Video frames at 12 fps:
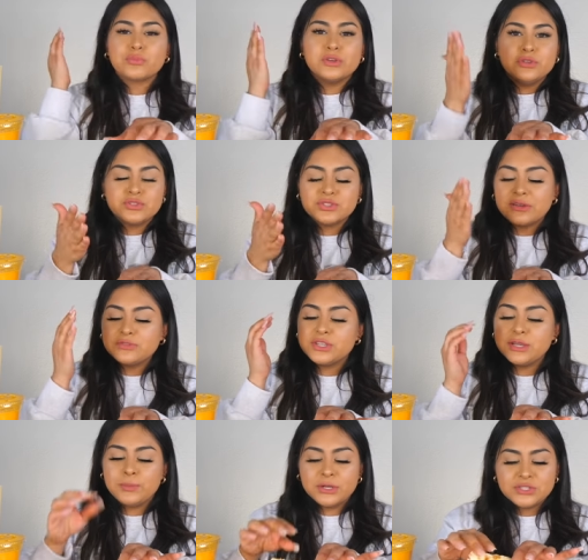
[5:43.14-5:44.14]
You just have to
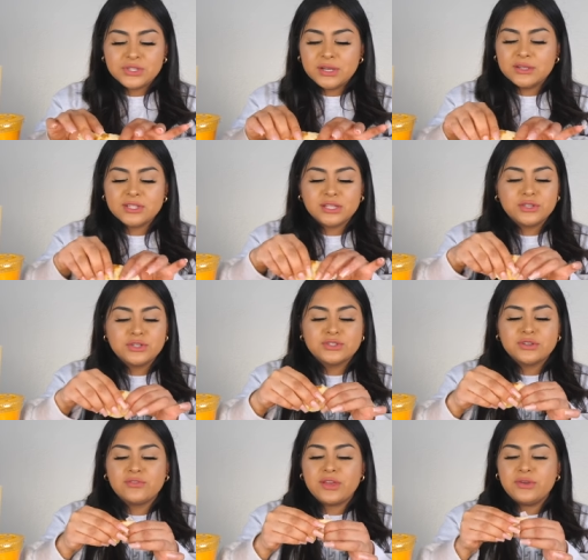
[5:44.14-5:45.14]
keep pushing and telling yourself that